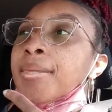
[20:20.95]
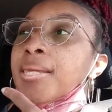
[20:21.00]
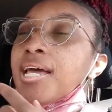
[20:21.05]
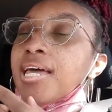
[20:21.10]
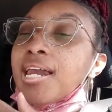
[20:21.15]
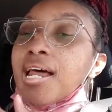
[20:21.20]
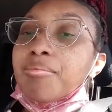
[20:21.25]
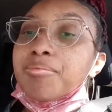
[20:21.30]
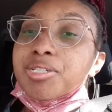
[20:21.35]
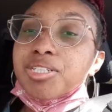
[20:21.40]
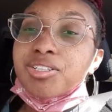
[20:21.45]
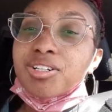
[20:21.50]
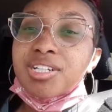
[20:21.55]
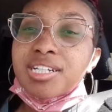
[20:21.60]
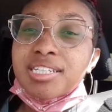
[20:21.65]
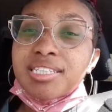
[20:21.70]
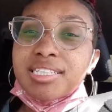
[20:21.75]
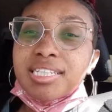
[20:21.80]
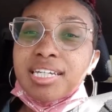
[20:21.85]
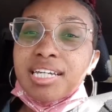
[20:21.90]
And I'm just going to
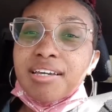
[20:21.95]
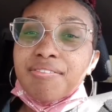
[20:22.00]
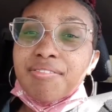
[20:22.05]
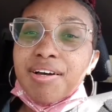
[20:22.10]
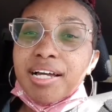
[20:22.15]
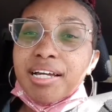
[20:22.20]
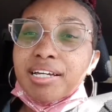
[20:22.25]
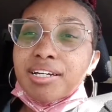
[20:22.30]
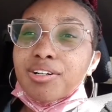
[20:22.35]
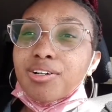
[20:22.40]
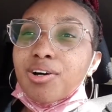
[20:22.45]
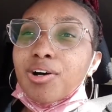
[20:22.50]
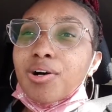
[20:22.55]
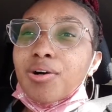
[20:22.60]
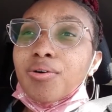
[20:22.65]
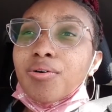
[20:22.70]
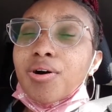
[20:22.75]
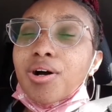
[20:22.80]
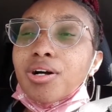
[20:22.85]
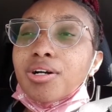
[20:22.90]
see if I can
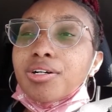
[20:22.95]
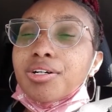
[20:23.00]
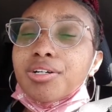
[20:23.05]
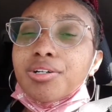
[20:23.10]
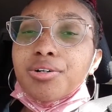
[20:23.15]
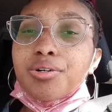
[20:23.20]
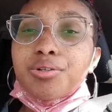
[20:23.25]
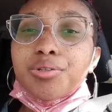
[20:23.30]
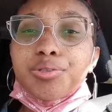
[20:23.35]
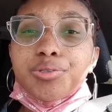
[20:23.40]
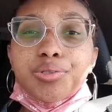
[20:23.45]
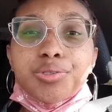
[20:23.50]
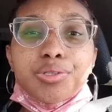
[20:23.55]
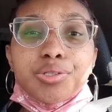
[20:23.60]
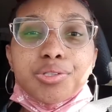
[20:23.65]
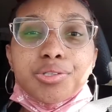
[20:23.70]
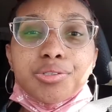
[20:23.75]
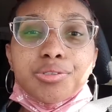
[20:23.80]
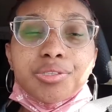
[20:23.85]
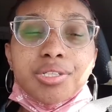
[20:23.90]
go on good old
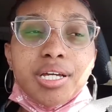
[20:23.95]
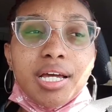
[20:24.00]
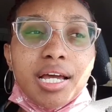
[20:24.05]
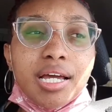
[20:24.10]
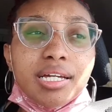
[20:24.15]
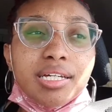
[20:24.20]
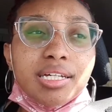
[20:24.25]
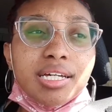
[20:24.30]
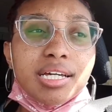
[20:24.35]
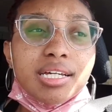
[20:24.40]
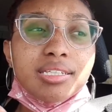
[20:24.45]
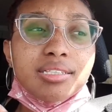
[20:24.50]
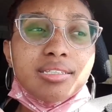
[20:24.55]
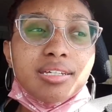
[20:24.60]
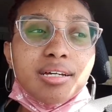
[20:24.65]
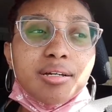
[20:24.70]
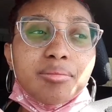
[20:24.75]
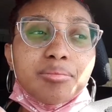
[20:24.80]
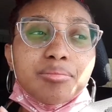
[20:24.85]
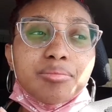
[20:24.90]
Google and get
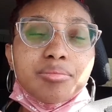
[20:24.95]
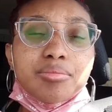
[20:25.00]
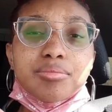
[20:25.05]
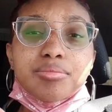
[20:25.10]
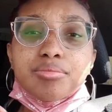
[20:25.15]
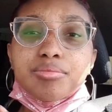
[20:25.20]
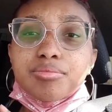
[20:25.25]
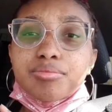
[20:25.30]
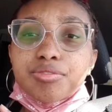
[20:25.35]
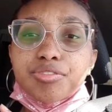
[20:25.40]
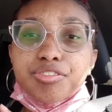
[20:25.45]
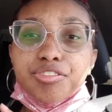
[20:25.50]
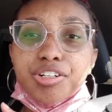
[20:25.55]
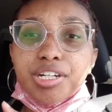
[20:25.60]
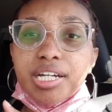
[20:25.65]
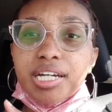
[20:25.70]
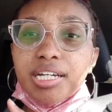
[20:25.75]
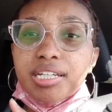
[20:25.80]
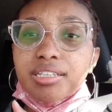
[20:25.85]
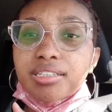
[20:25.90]
some
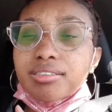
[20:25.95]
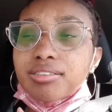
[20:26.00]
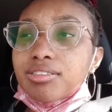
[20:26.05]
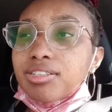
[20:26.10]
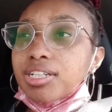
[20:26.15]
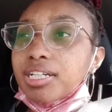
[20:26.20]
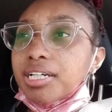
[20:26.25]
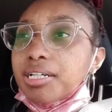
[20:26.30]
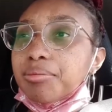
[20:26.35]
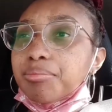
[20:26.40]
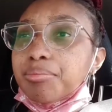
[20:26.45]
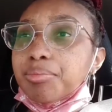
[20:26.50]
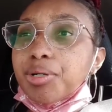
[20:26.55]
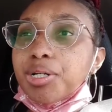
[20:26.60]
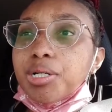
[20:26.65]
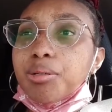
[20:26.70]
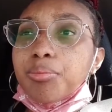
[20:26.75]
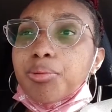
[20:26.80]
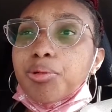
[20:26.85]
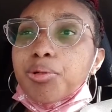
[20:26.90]
free looking
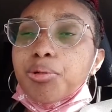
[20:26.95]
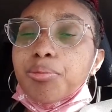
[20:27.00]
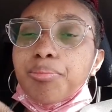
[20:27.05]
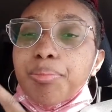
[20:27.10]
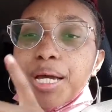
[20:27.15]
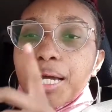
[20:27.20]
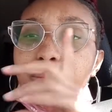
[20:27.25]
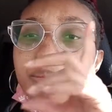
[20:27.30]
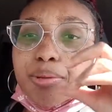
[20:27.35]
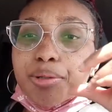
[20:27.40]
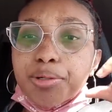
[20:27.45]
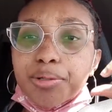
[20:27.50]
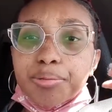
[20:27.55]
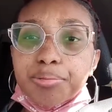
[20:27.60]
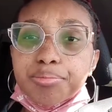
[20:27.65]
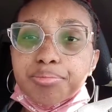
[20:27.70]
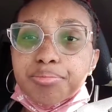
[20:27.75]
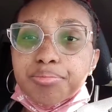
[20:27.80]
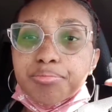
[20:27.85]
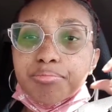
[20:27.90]
printable paper
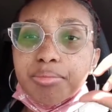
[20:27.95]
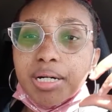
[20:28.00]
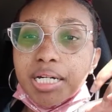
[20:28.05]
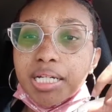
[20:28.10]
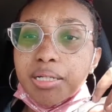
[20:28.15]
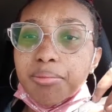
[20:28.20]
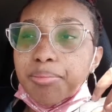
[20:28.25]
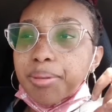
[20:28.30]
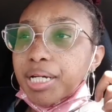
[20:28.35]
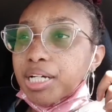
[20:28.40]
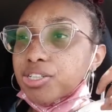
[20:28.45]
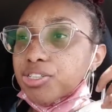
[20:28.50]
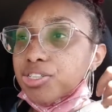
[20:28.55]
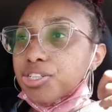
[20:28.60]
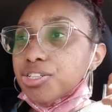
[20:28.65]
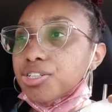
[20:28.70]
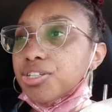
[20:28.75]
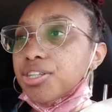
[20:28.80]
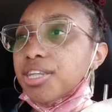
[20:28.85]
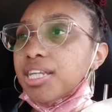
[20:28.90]
money
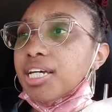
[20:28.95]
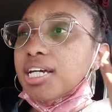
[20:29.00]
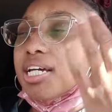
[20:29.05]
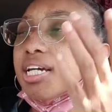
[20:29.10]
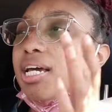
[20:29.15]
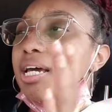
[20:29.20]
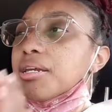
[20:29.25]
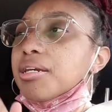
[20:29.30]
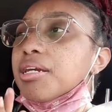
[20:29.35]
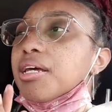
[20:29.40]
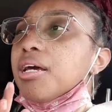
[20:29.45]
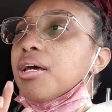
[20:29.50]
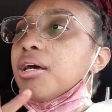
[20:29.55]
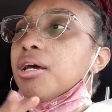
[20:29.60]
picture thing and